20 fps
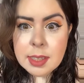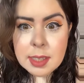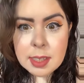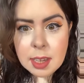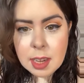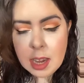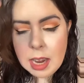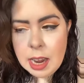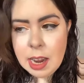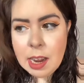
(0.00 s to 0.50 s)

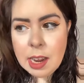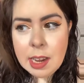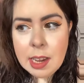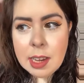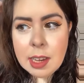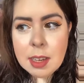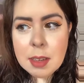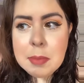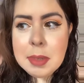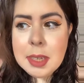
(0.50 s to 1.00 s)
I
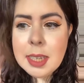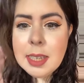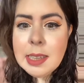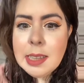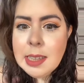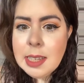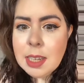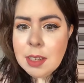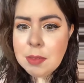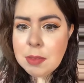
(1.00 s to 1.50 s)
am in
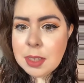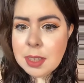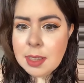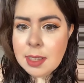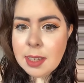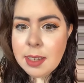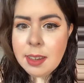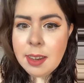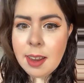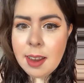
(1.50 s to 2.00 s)
love with
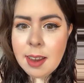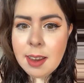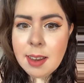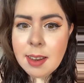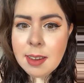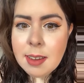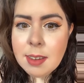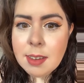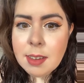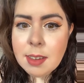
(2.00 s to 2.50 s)
it
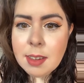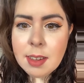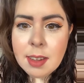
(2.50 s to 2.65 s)
and